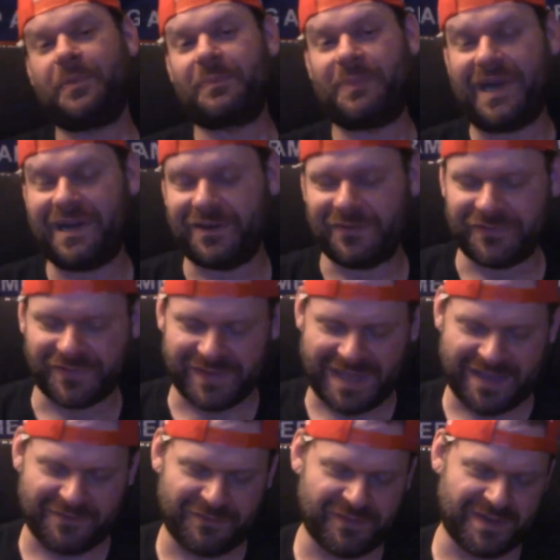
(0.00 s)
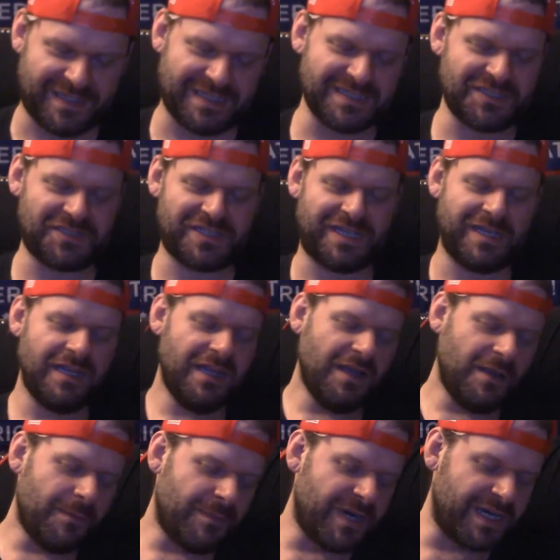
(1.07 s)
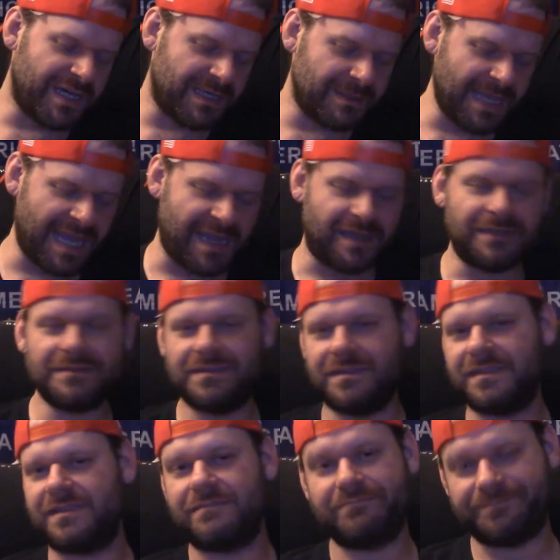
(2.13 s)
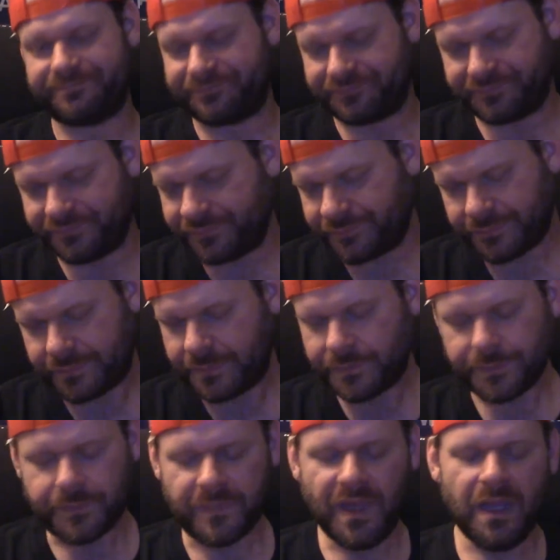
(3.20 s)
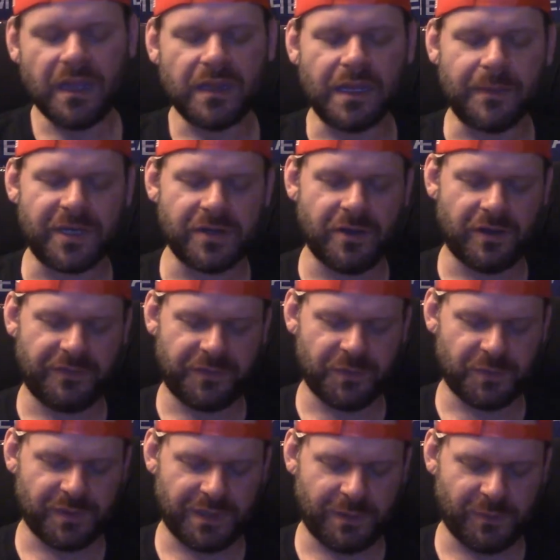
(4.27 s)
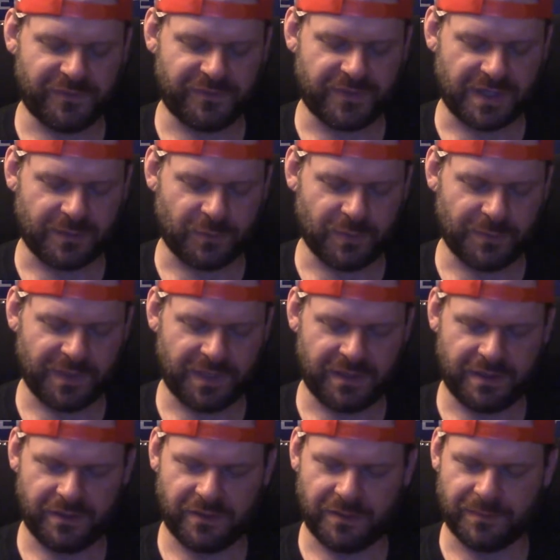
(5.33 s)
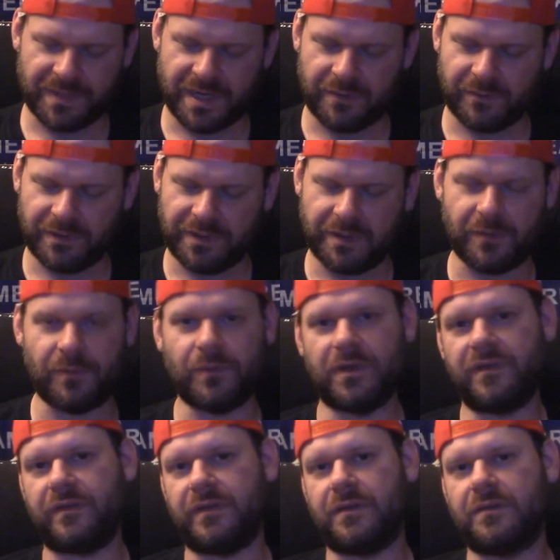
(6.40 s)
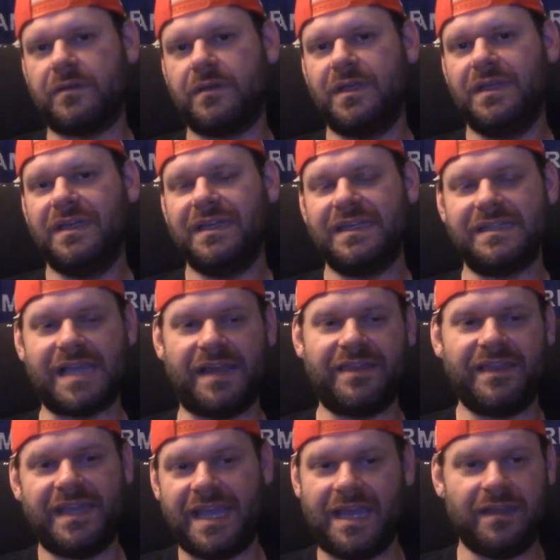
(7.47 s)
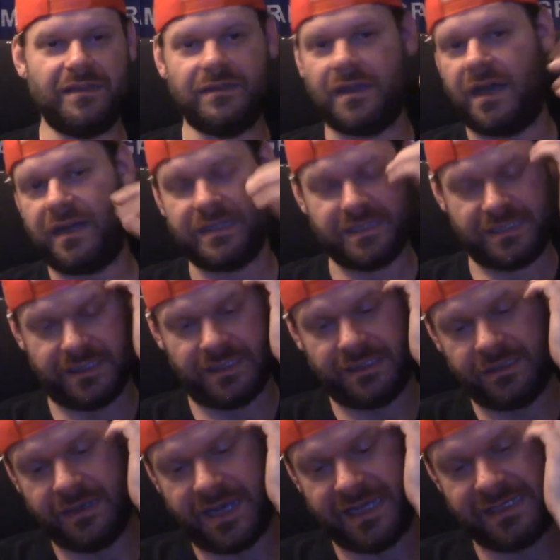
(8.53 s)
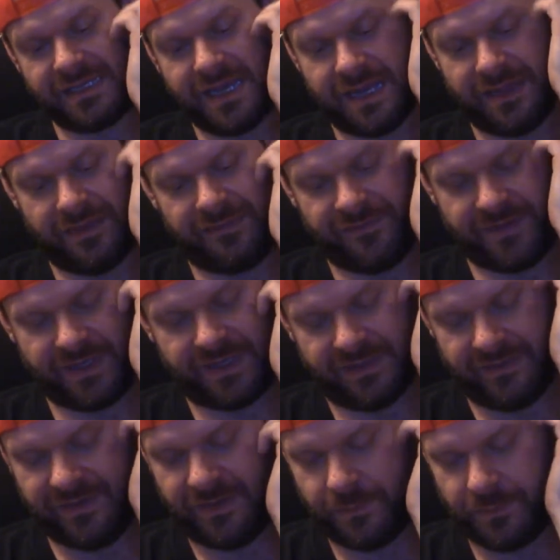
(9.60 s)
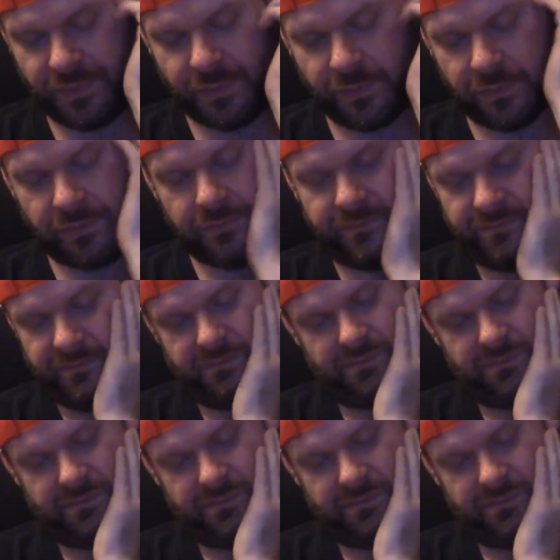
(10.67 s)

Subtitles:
prepared for that fucking shit. But, yeah, just let me know if you really fucking want me to do it, but I really don't want to. Because I think, honestly, you guys got the fucking Tim Pool